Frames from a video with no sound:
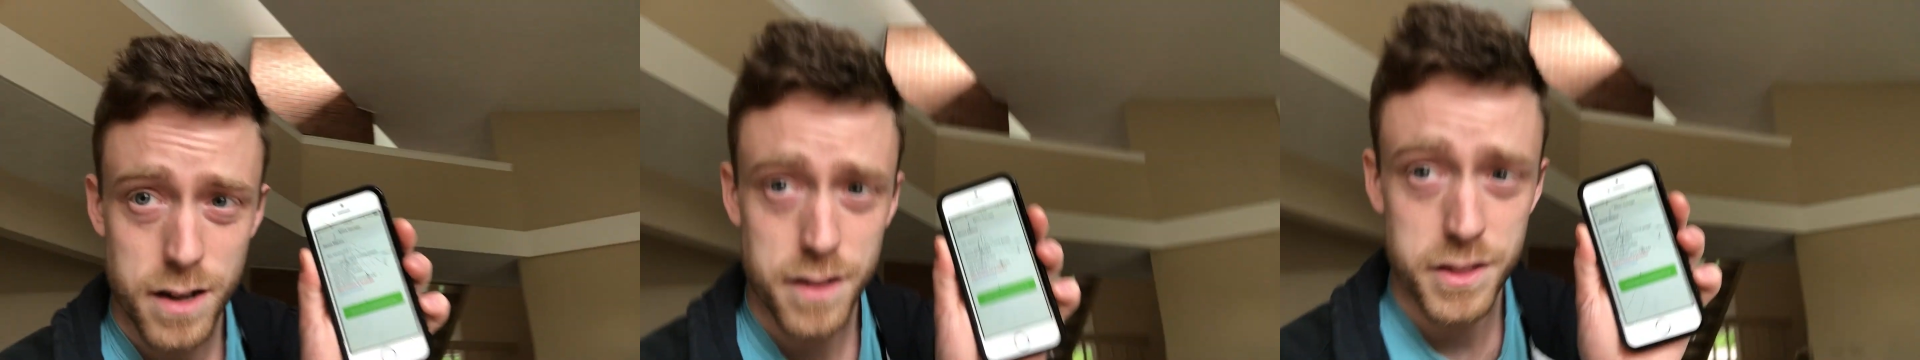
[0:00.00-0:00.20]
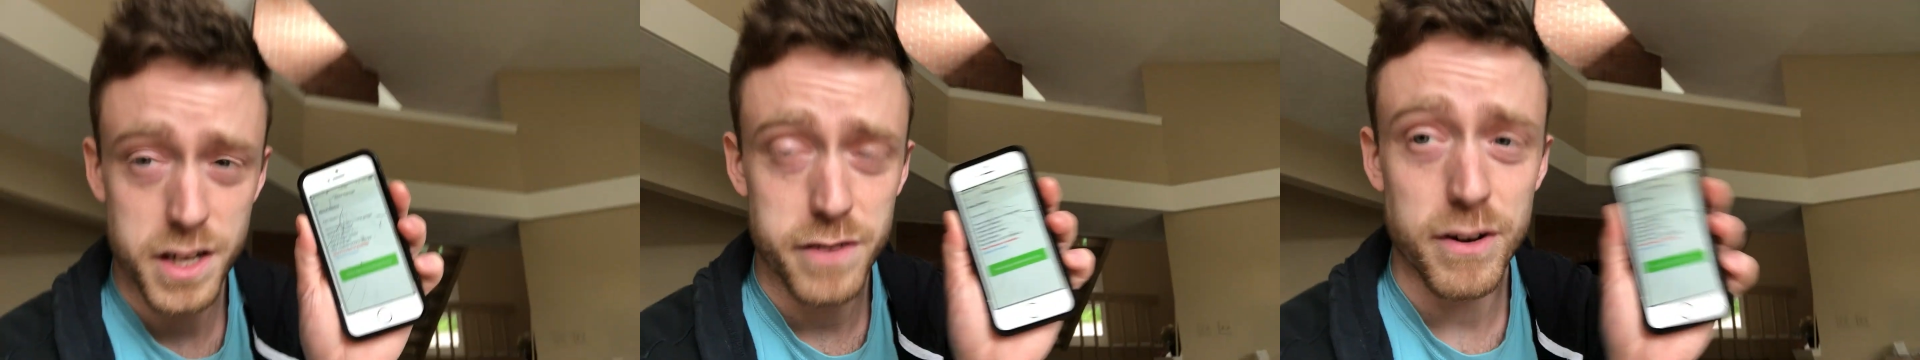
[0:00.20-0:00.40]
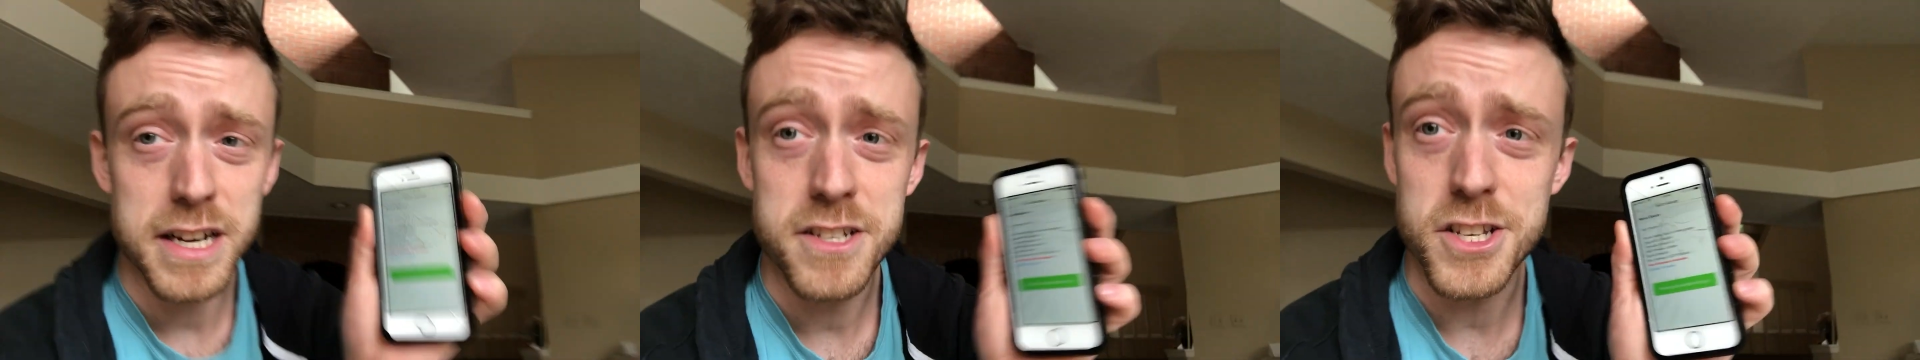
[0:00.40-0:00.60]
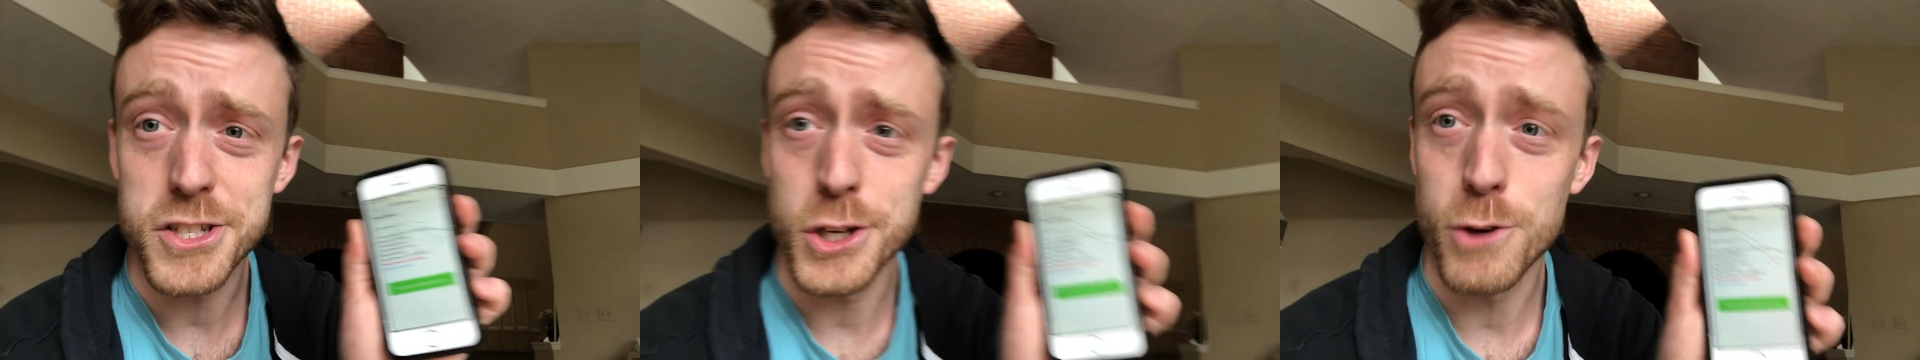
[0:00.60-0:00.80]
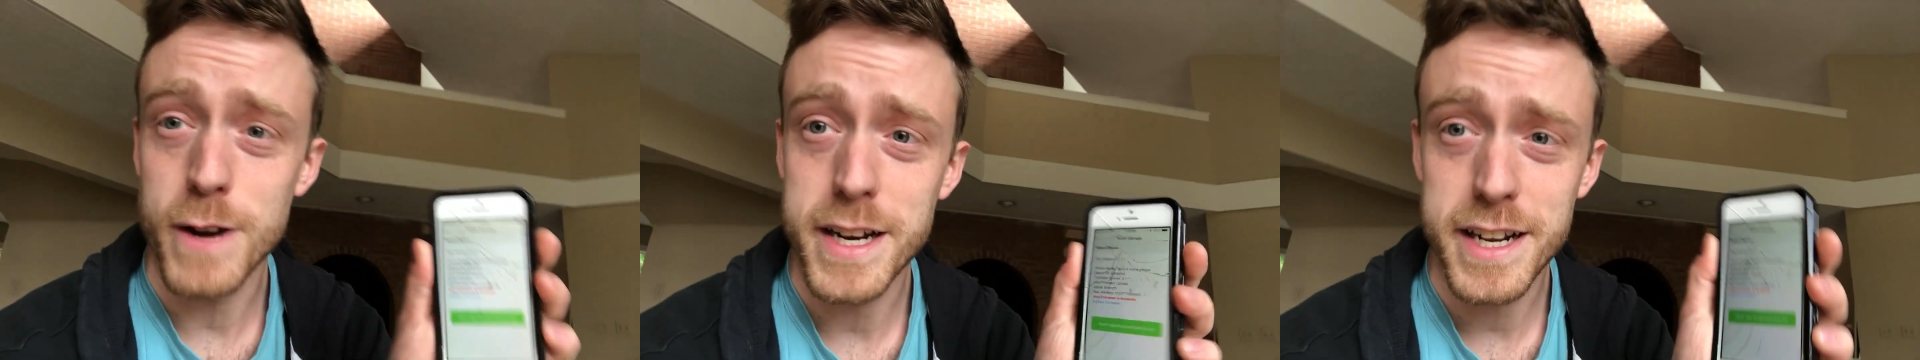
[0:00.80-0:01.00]
the device
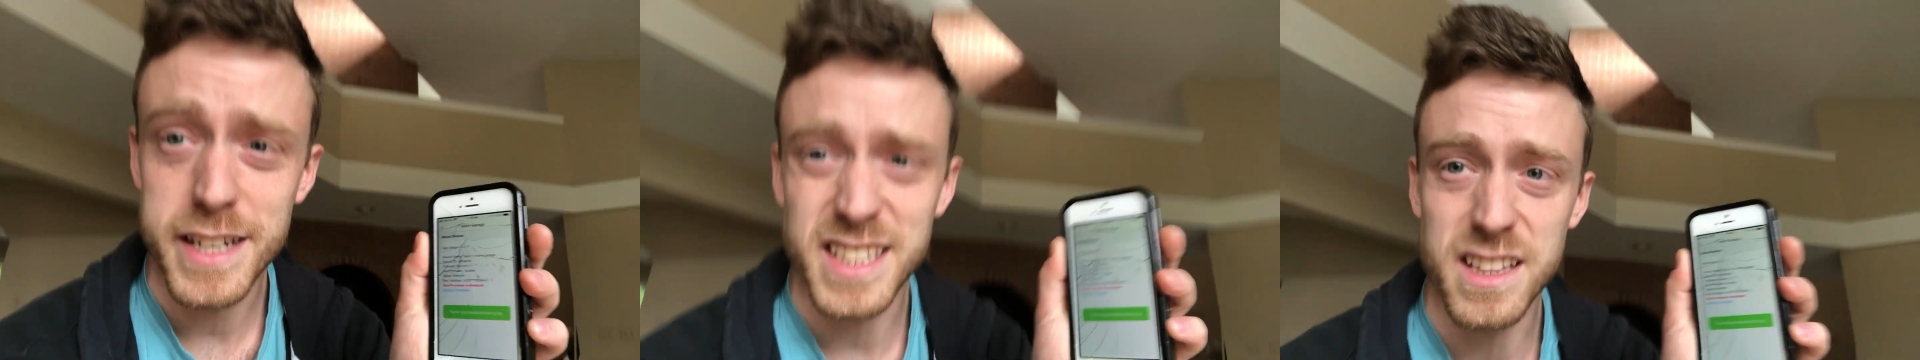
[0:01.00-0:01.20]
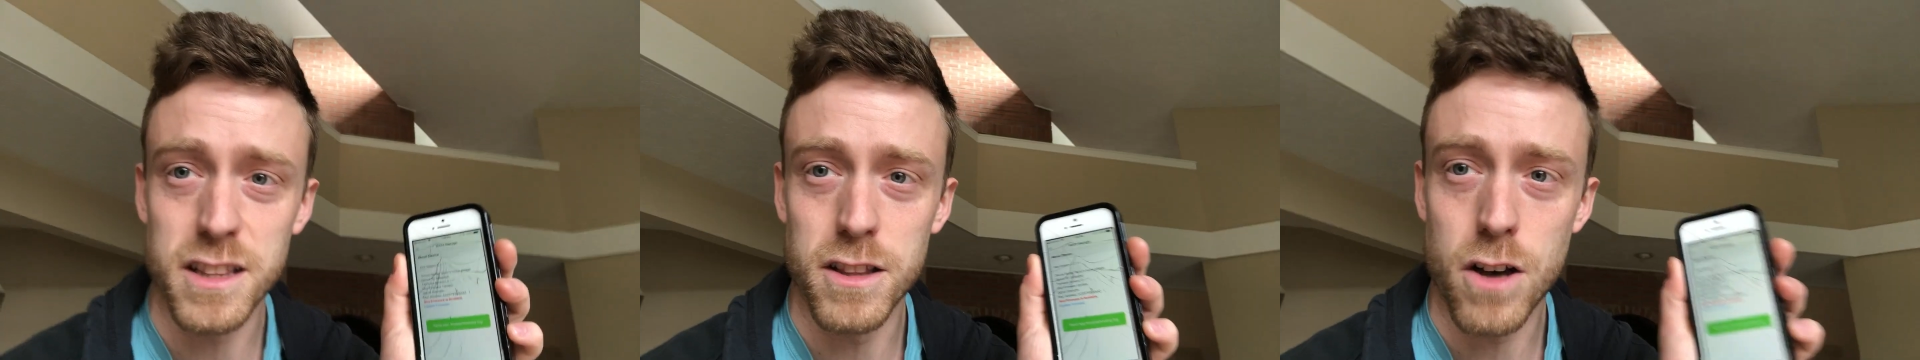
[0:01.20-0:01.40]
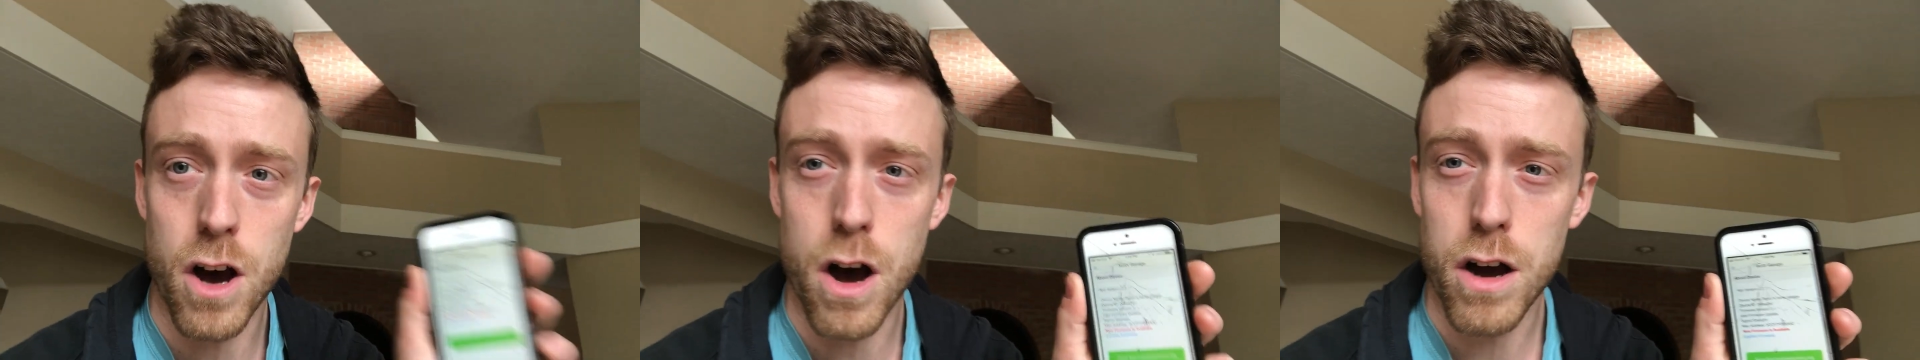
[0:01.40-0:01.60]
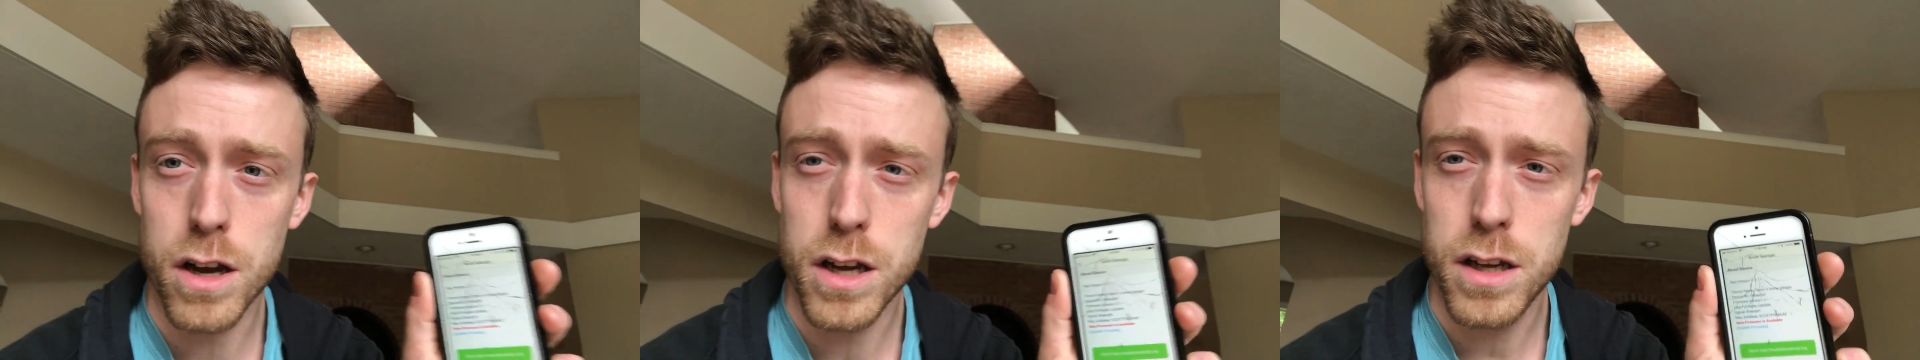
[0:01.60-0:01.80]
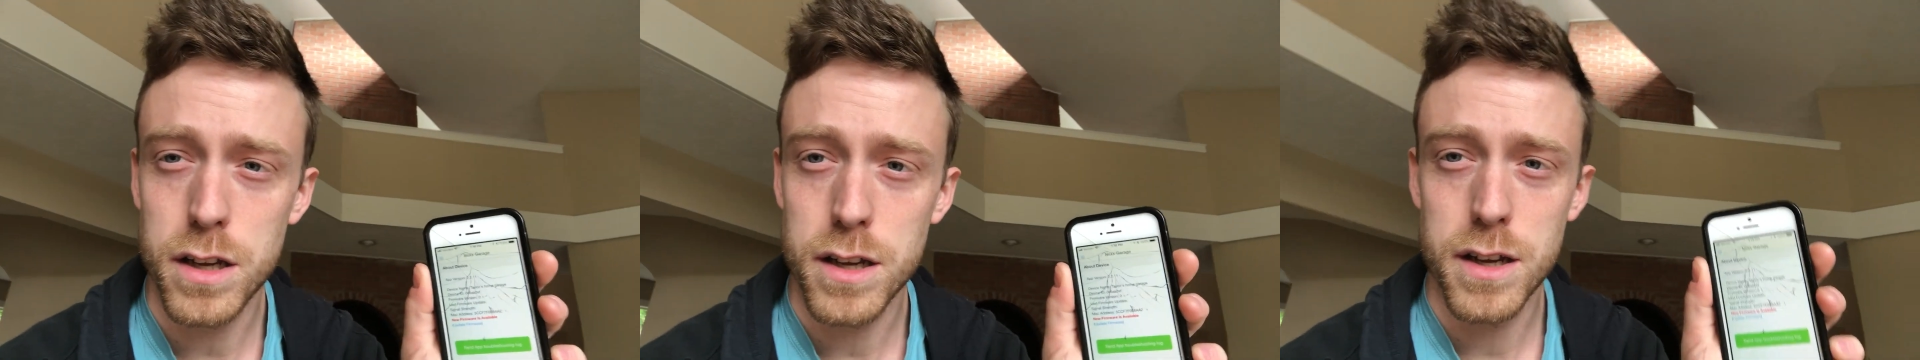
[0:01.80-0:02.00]
doesn't create any log